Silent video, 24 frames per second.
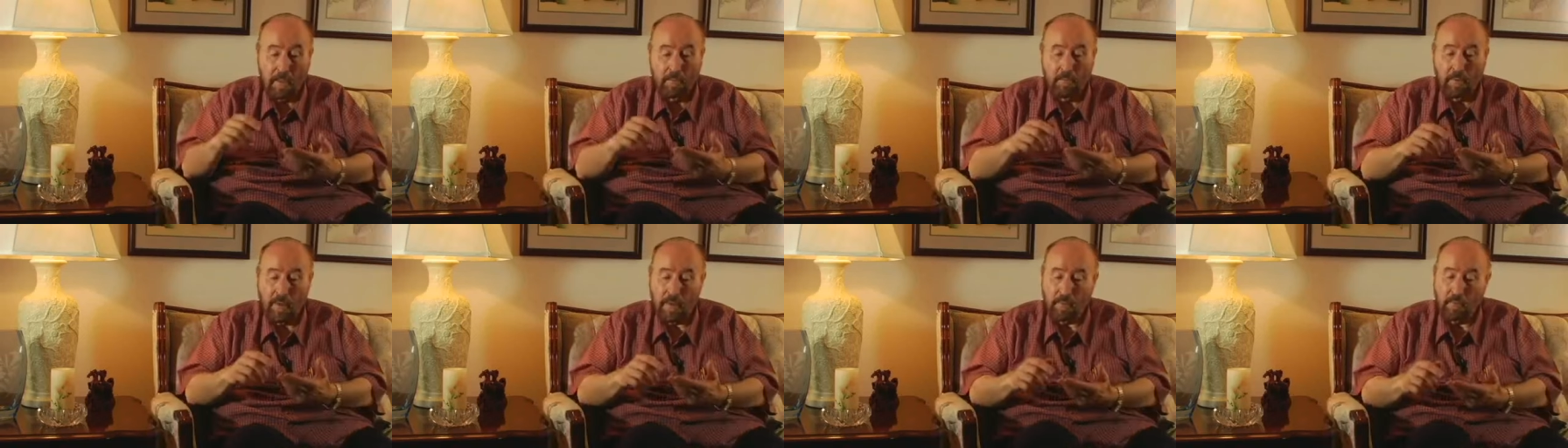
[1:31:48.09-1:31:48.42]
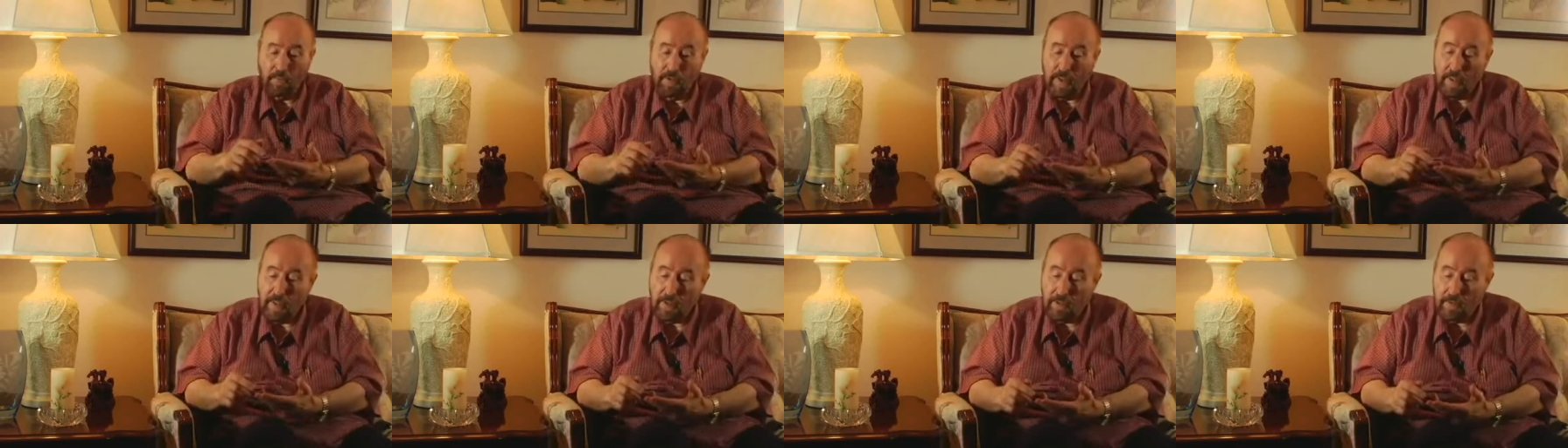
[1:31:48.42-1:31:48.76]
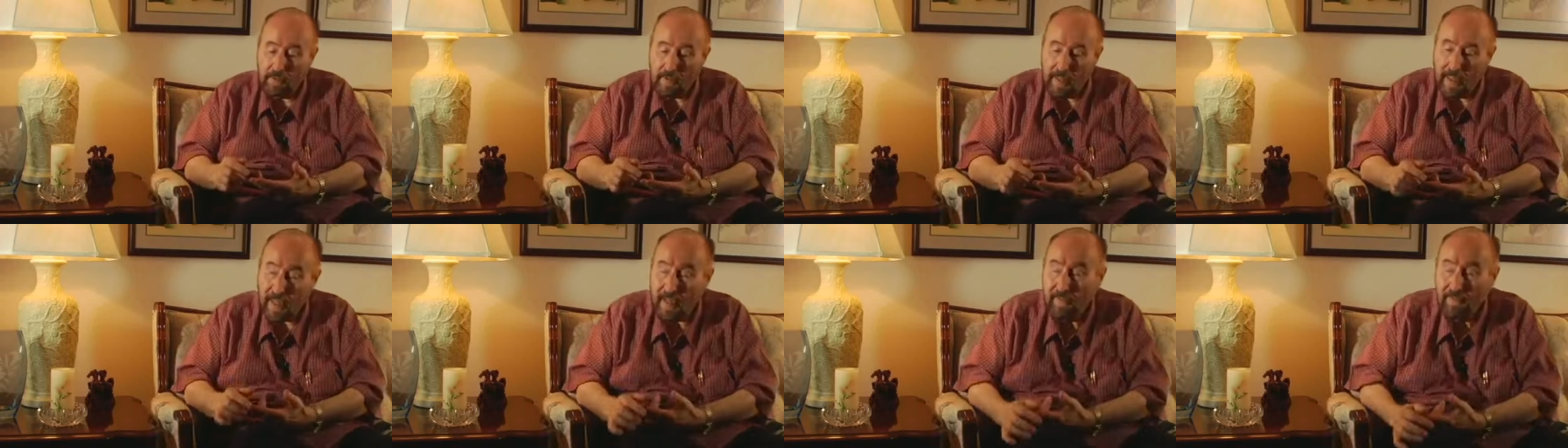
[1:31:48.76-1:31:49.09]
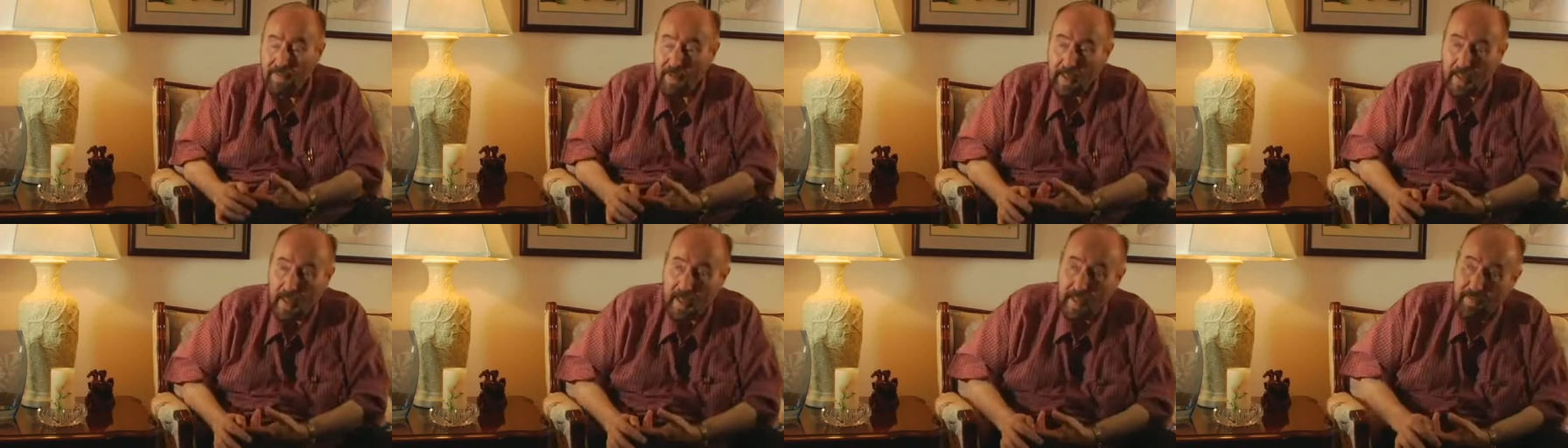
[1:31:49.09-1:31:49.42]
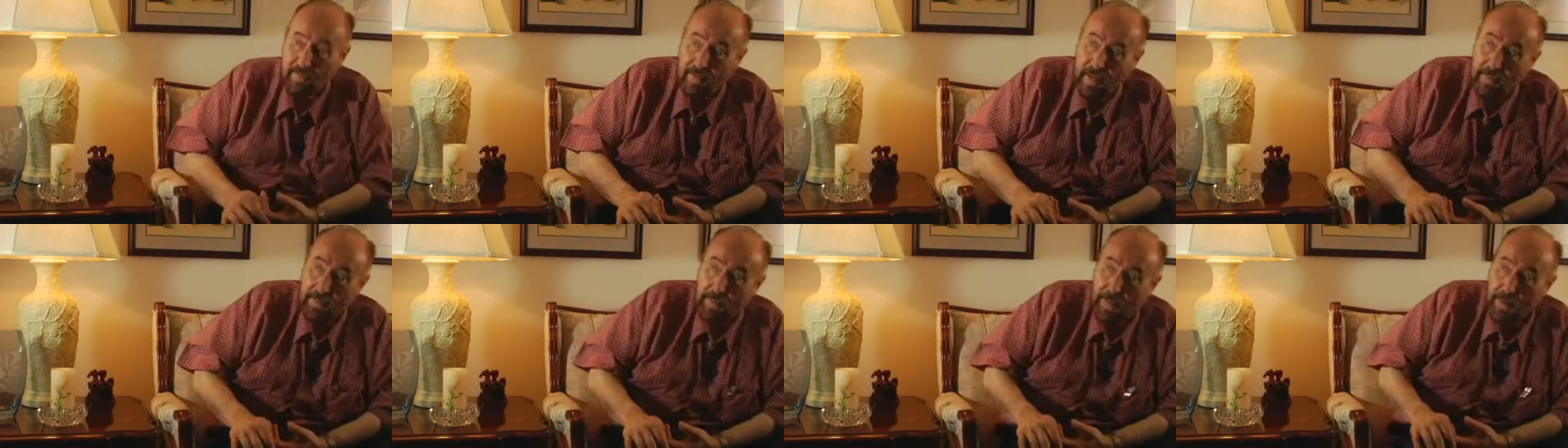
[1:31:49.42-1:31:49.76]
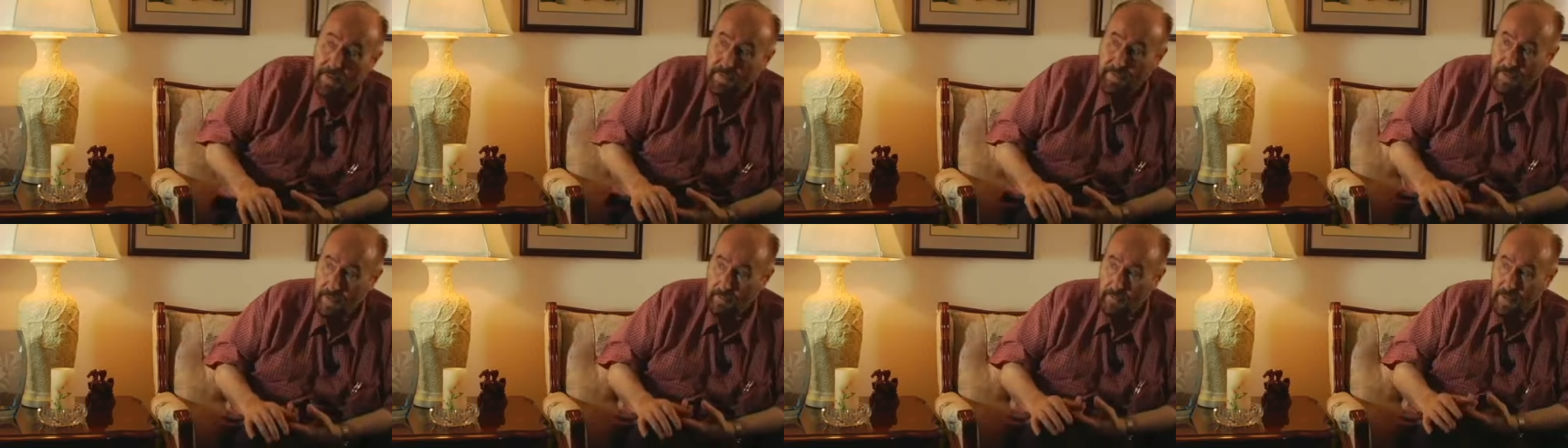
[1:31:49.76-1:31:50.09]
But we don't have to have a
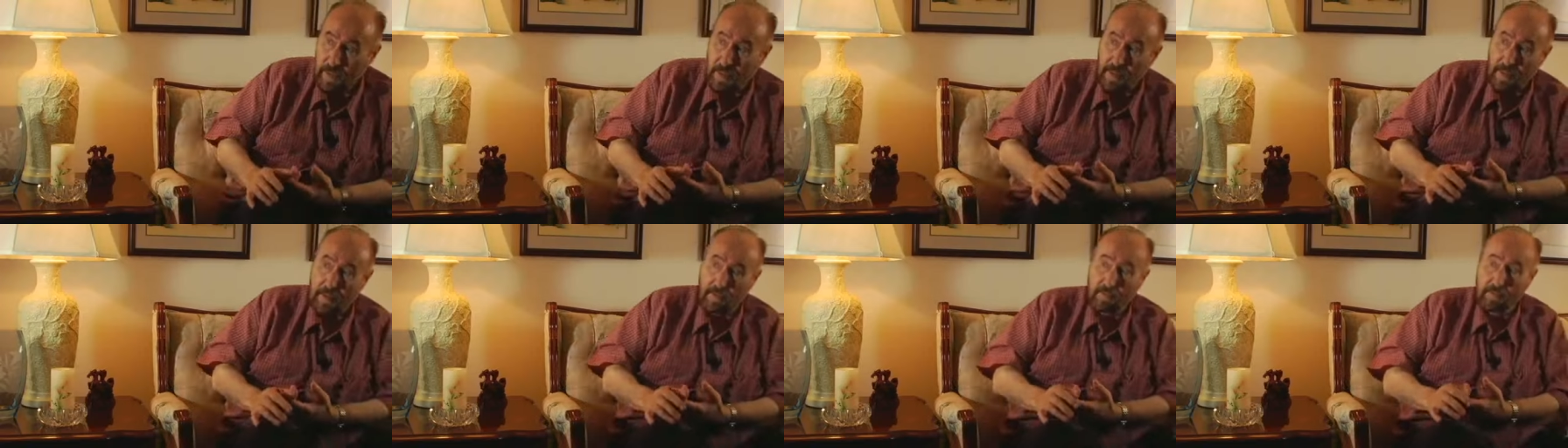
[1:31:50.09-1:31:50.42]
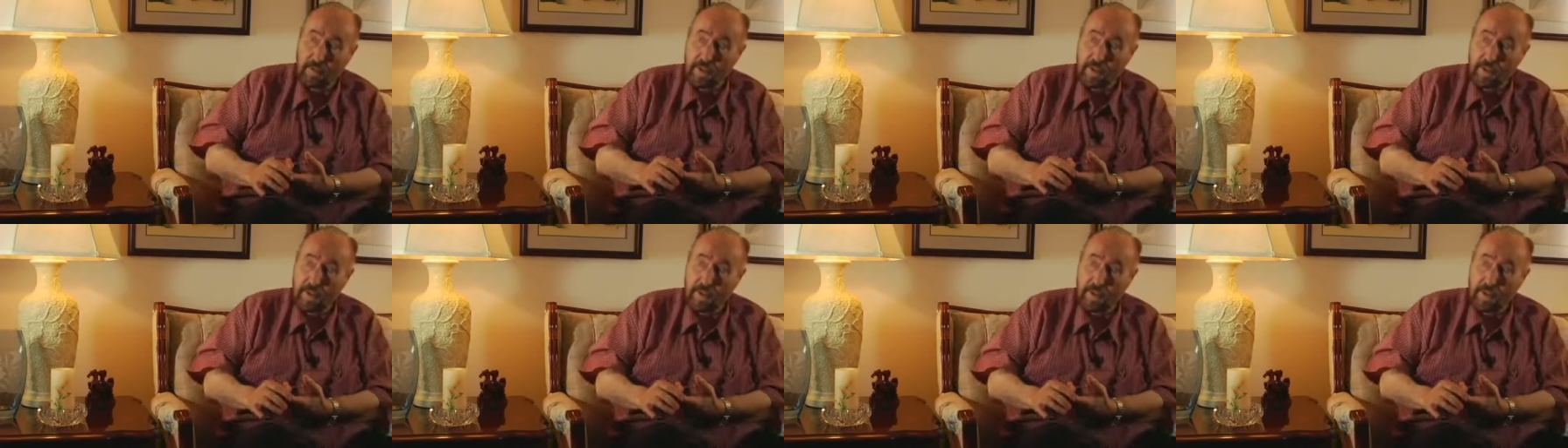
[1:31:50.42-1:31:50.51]
perfect model.